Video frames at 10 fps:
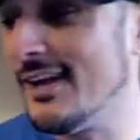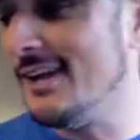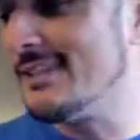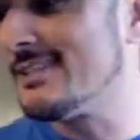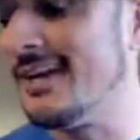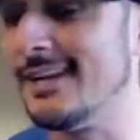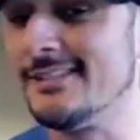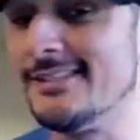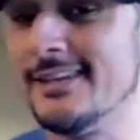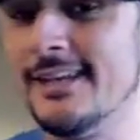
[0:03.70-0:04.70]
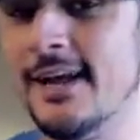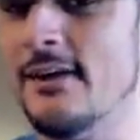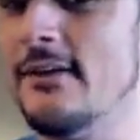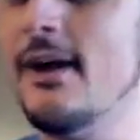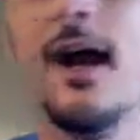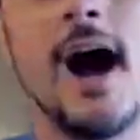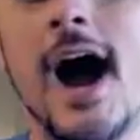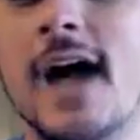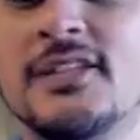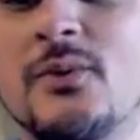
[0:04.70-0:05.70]
last night at sundown.
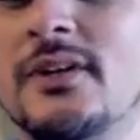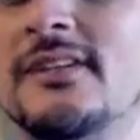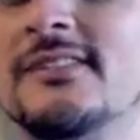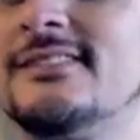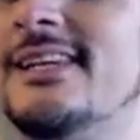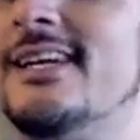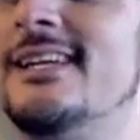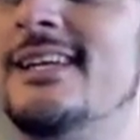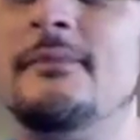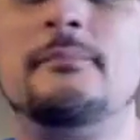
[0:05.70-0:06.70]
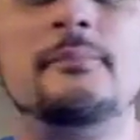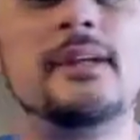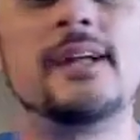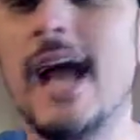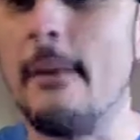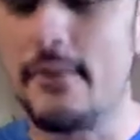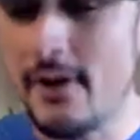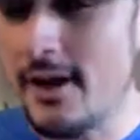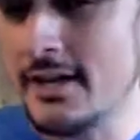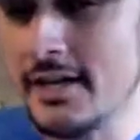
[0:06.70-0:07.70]
I just wanted to send a big happy
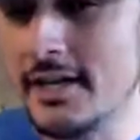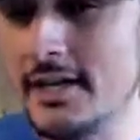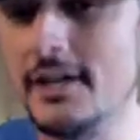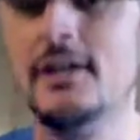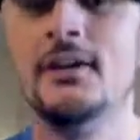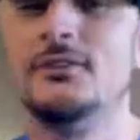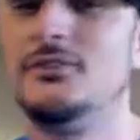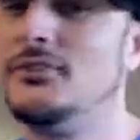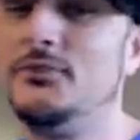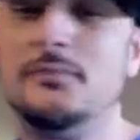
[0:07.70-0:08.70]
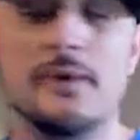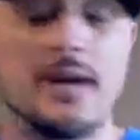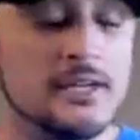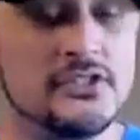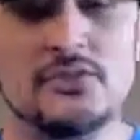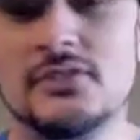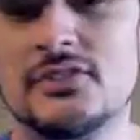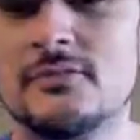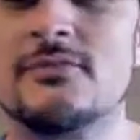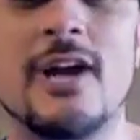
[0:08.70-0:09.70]
Hanukkah to my
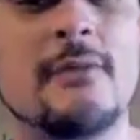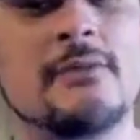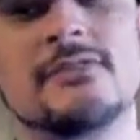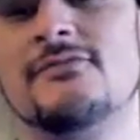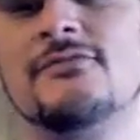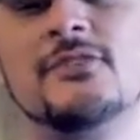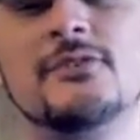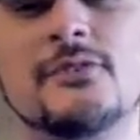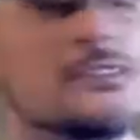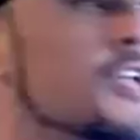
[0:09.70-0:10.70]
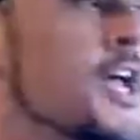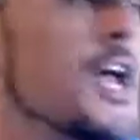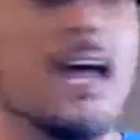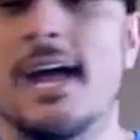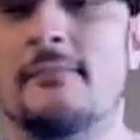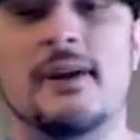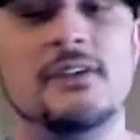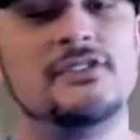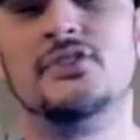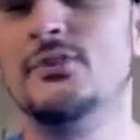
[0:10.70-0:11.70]
Jewish subscribers and viewers and my
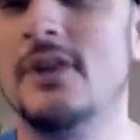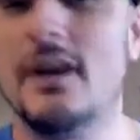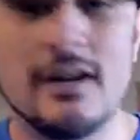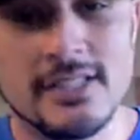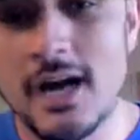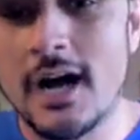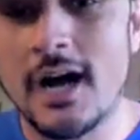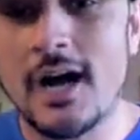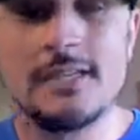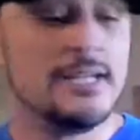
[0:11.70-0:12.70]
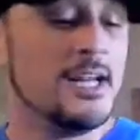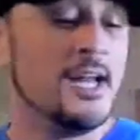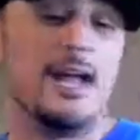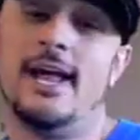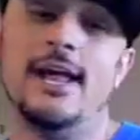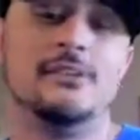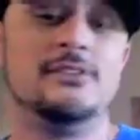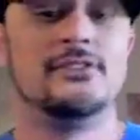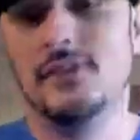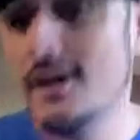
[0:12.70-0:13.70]
Jew dog Todd and
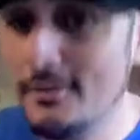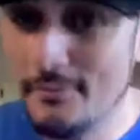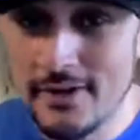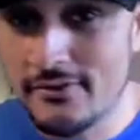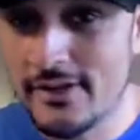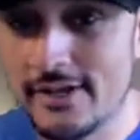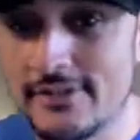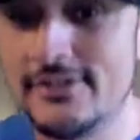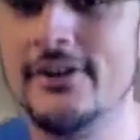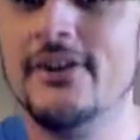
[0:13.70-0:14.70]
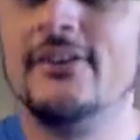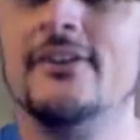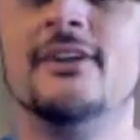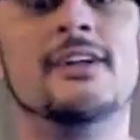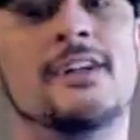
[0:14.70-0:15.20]
Jew dog Brett the intern.